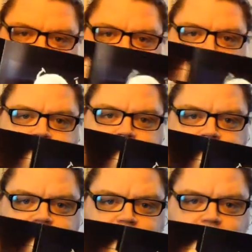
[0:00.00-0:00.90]

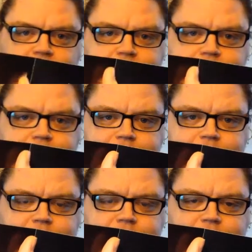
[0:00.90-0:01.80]
You've got,
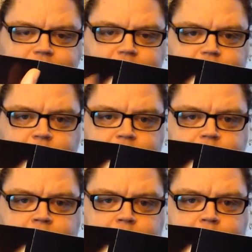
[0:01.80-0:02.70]
of course, the
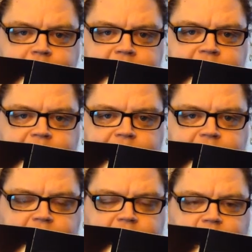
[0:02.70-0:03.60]
ones from Enterprise
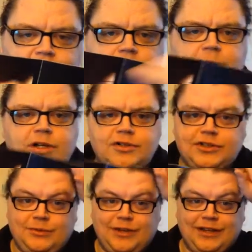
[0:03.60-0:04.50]
have all
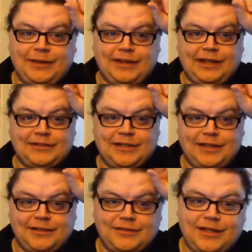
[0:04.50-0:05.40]
motors in where they make the
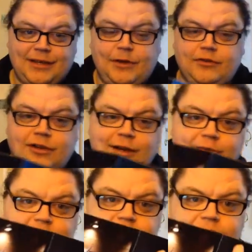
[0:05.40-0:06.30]
antennas move
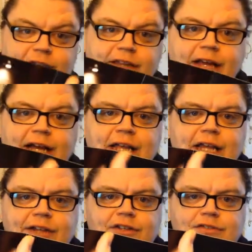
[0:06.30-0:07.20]
around and stuff like that,
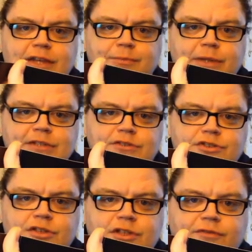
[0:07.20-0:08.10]
because they're placed
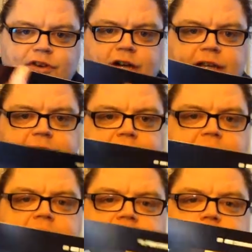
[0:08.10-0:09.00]
just on the forehead
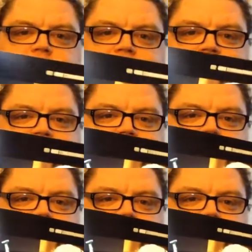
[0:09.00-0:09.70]
there, whereas these